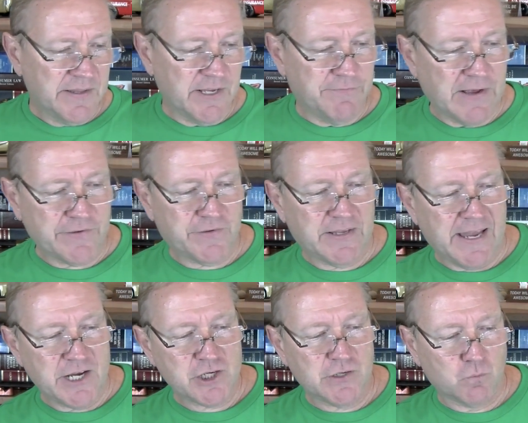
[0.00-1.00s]
The
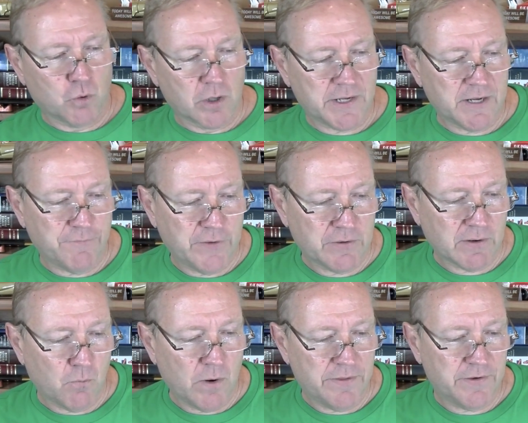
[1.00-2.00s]
investigation is working to
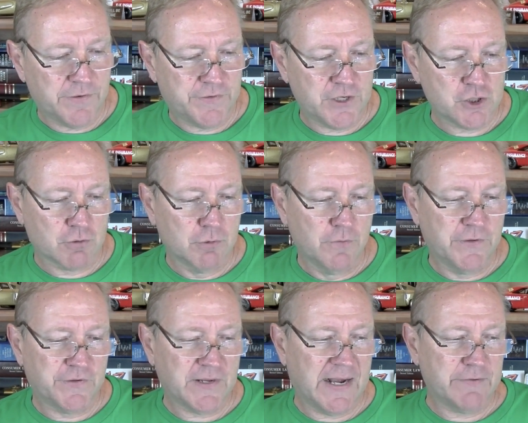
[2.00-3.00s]
figure out whether the decision to remove
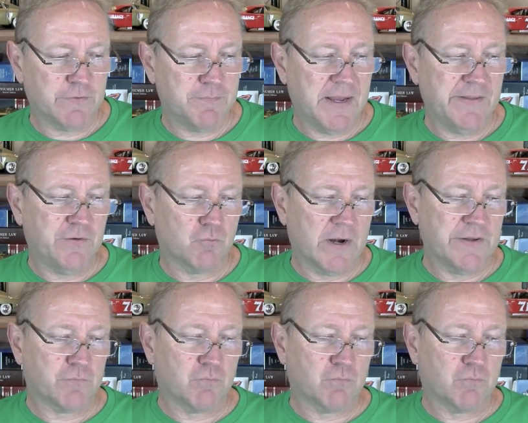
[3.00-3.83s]
the signs was made to raise